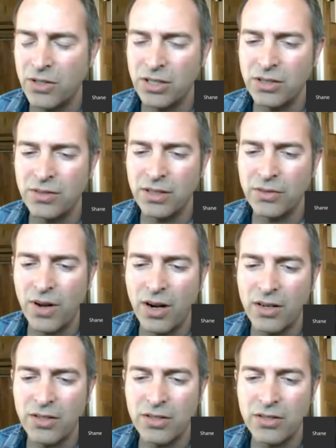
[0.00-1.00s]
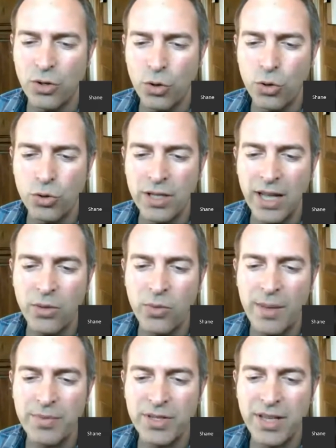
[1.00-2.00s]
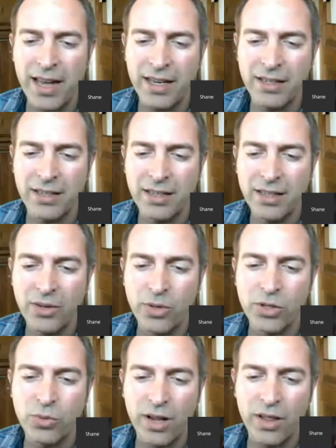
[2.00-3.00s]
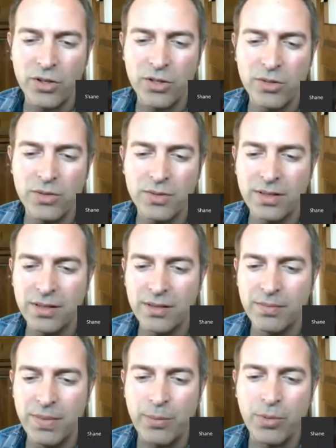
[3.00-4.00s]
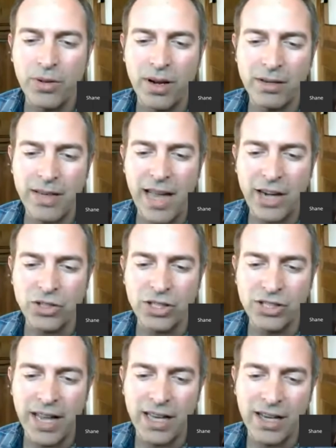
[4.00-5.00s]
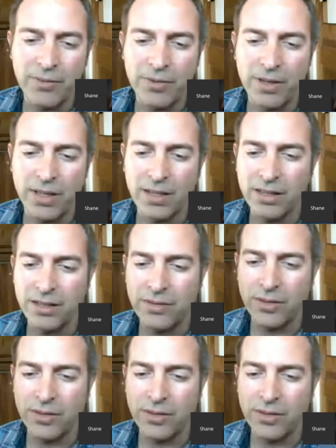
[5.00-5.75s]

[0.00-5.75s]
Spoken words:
You know, just as far as who's on the website and which one of those people are actually signing up for the.